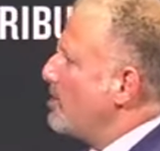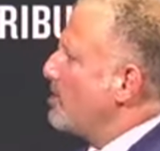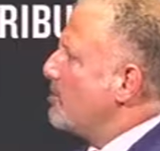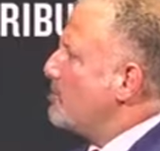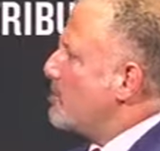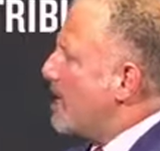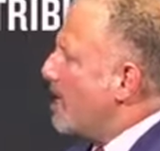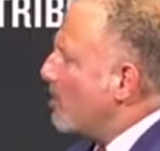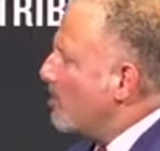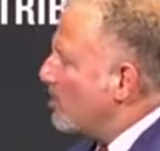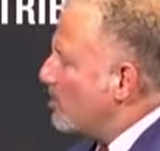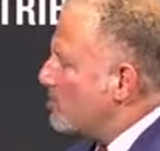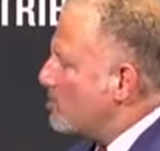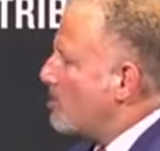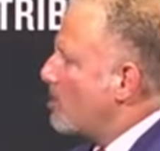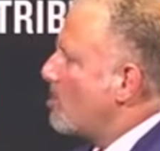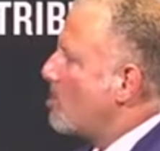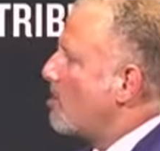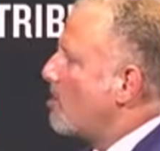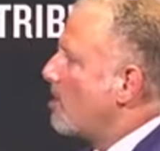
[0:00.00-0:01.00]
parents
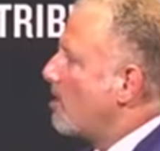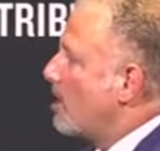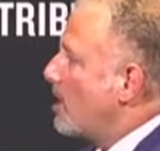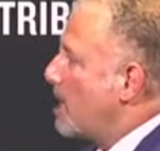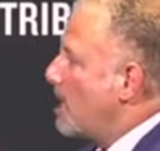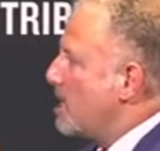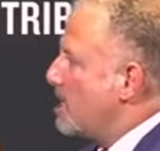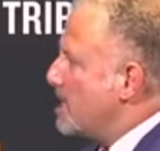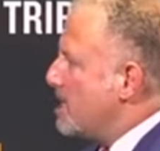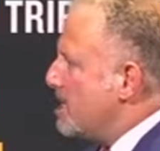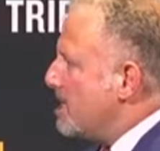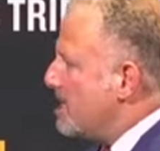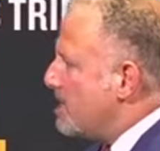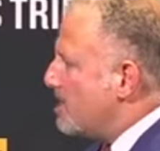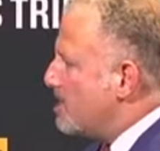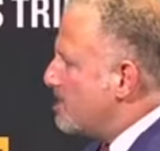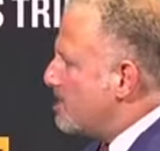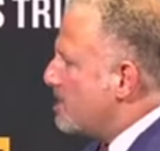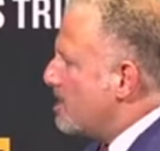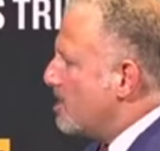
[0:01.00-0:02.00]
are on
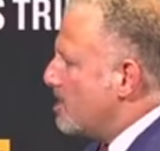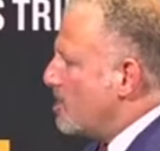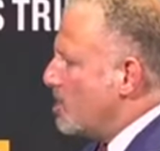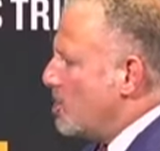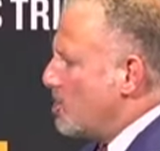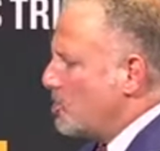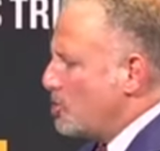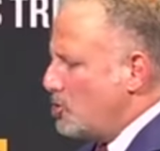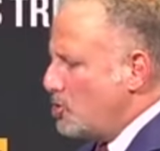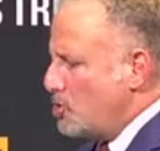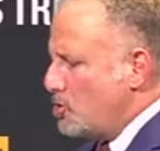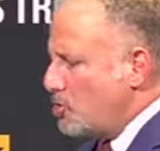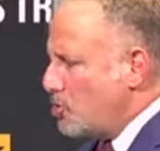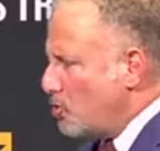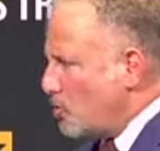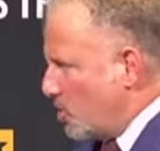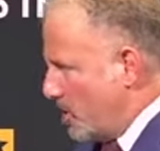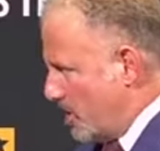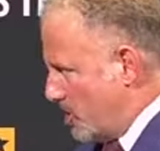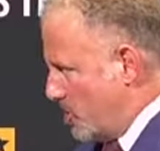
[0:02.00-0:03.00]
these
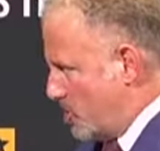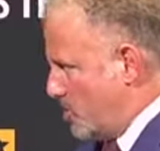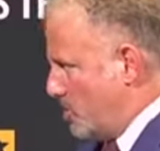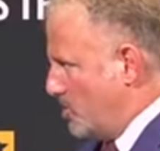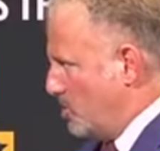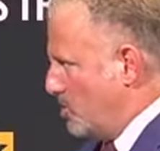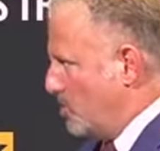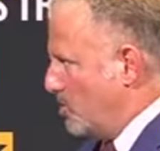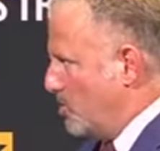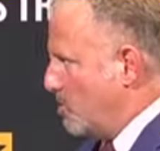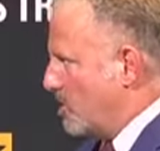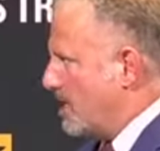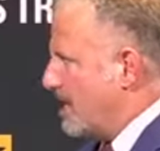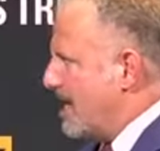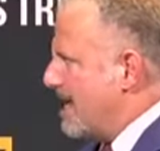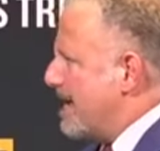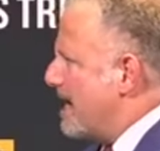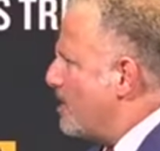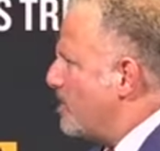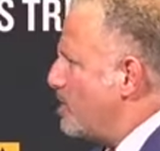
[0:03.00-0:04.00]
two issues,
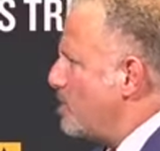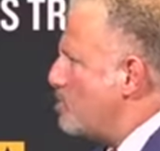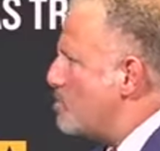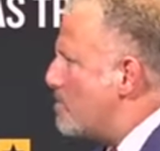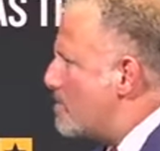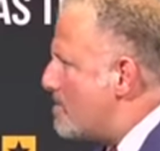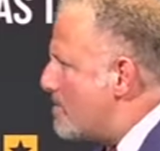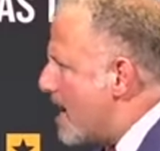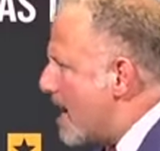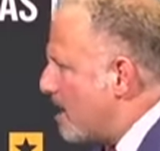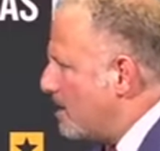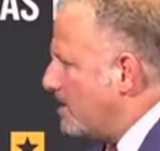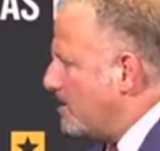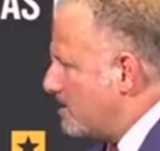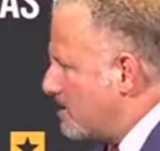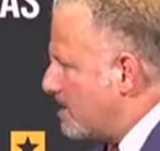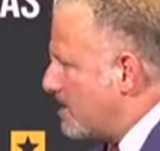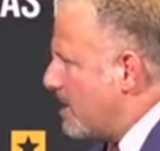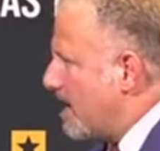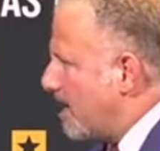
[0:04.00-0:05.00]
and how do you
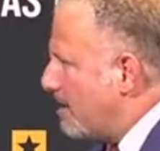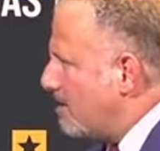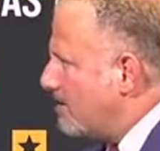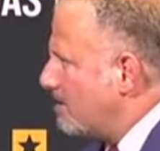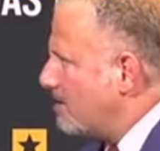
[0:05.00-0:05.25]
balance that?